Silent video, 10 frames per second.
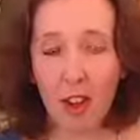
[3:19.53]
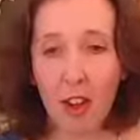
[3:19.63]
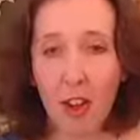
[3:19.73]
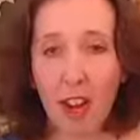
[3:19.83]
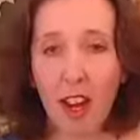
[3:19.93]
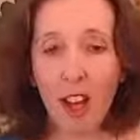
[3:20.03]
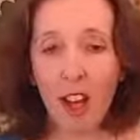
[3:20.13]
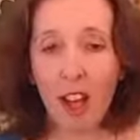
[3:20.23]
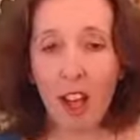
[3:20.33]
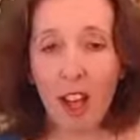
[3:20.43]
trying to
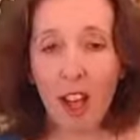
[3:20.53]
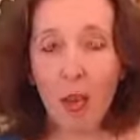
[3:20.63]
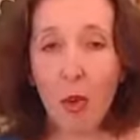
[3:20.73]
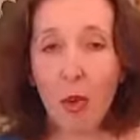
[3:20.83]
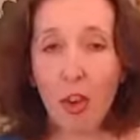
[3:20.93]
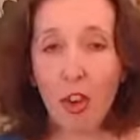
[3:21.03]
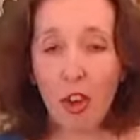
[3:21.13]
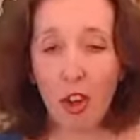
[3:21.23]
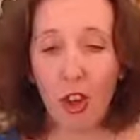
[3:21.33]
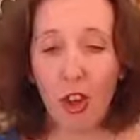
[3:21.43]
get so much
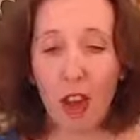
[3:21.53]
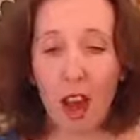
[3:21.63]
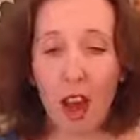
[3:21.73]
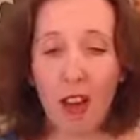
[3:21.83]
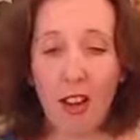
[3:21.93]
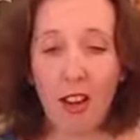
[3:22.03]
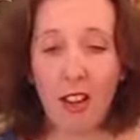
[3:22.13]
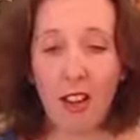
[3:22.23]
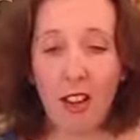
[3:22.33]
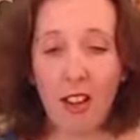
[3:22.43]
done and